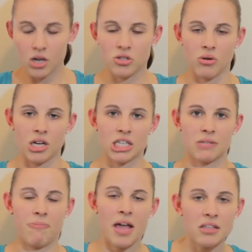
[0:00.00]
so
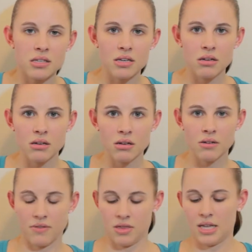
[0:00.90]

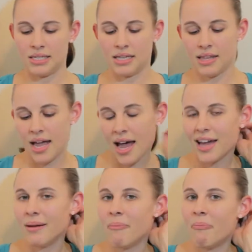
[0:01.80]
expensive and this and
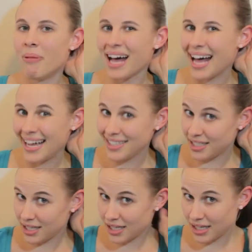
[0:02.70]
that,
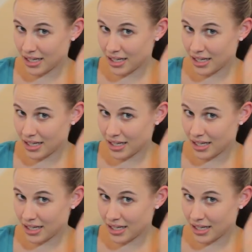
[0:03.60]
but,